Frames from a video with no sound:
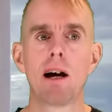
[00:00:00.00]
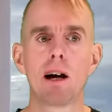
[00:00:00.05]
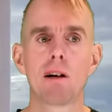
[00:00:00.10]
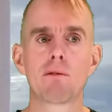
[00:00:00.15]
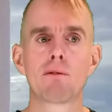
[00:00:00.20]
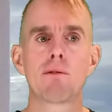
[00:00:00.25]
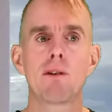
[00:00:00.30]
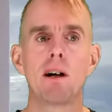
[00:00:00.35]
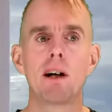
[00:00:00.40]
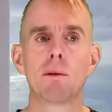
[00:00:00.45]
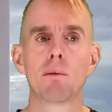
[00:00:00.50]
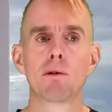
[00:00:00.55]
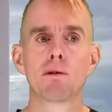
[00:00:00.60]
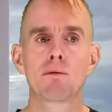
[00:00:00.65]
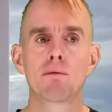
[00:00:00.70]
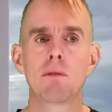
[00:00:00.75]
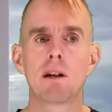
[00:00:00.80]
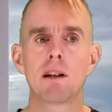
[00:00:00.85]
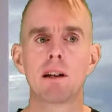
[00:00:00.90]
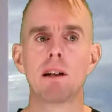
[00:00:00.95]
and phi was
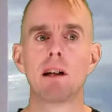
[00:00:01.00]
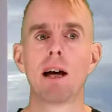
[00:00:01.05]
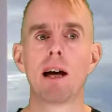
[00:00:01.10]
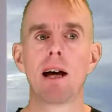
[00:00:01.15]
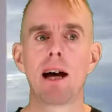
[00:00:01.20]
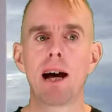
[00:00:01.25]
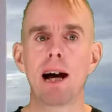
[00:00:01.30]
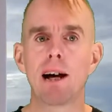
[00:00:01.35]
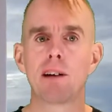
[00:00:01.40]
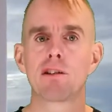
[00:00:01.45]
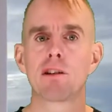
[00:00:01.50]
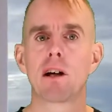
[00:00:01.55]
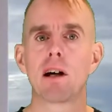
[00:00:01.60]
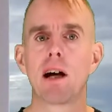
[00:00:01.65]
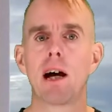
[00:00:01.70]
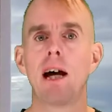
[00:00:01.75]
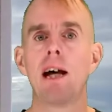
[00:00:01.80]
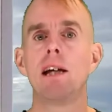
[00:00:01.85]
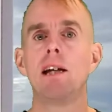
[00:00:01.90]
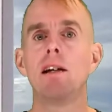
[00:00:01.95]
written as
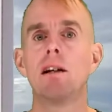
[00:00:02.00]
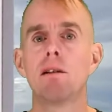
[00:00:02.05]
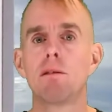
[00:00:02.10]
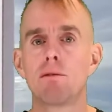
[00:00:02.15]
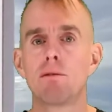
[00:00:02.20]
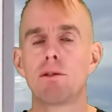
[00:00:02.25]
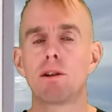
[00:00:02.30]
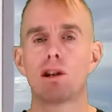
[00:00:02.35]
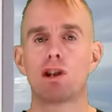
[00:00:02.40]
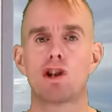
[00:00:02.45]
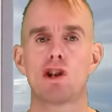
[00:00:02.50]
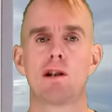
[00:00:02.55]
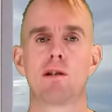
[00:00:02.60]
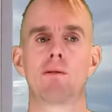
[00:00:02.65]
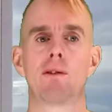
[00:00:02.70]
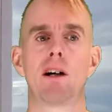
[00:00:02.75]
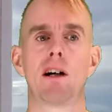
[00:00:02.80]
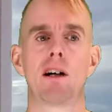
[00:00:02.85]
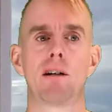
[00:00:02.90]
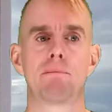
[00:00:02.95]
a function
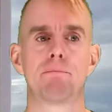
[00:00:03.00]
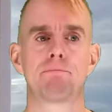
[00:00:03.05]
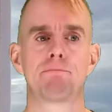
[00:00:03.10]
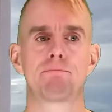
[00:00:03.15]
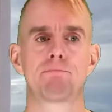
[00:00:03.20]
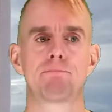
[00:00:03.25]
of R.